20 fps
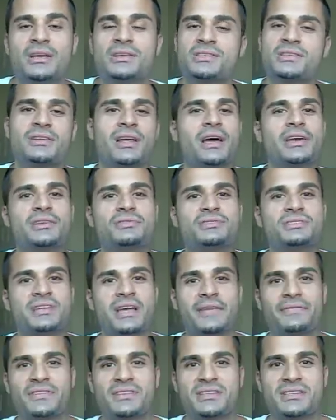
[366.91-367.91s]
So now you just
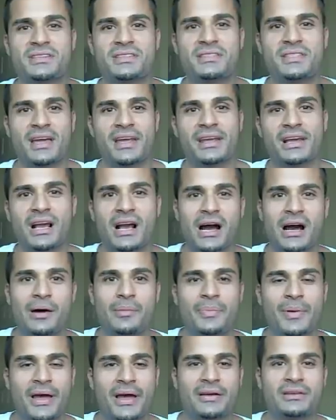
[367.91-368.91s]
have the synthetic
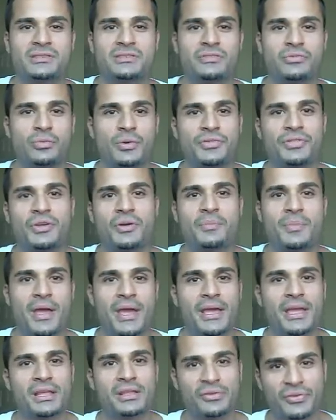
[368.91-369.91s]
compounds of what they're
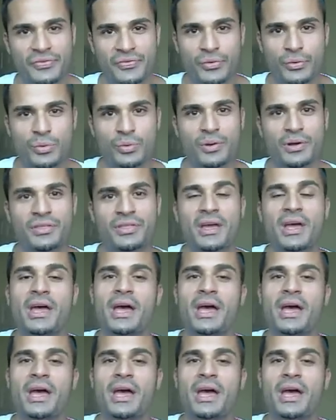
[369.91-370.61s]
making the food with,